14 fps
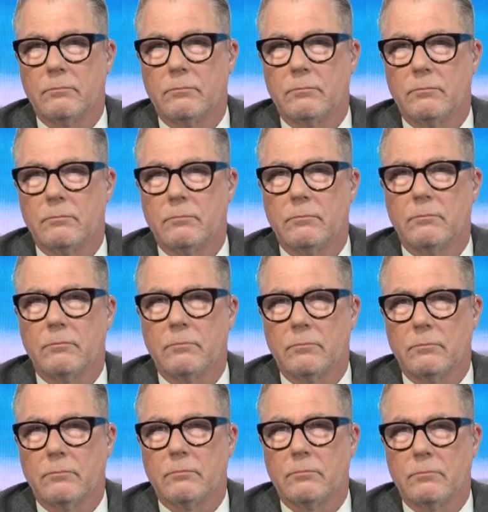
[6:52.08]

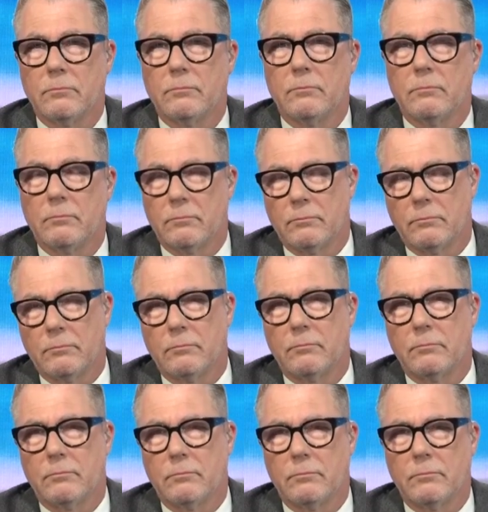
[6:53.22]

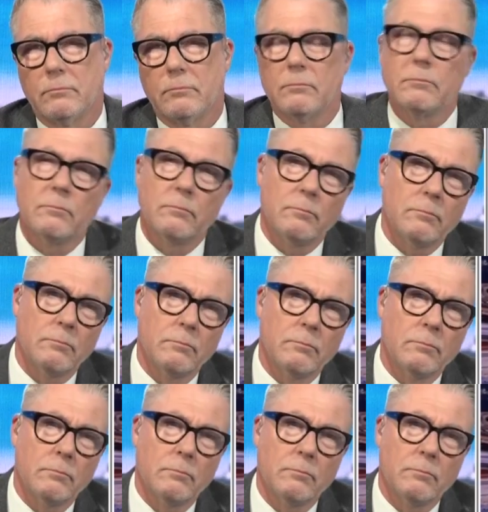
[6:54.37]
(silent)